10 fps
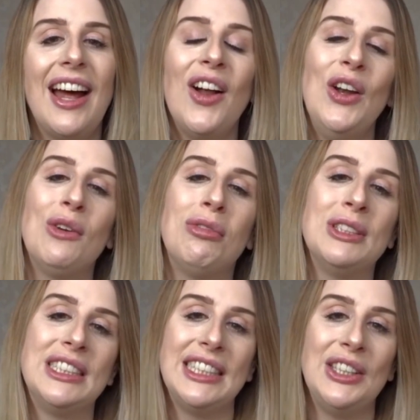I look
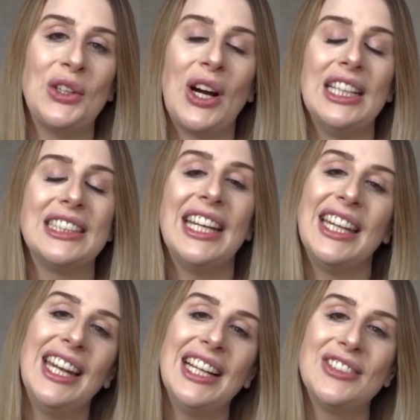forward to seeing you guys in
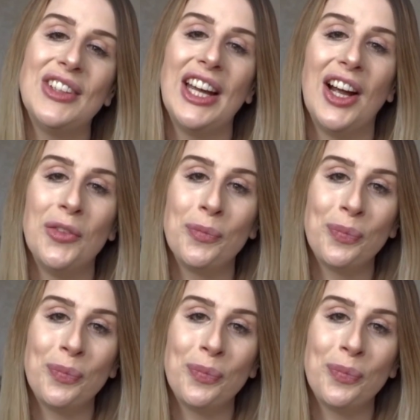the next video.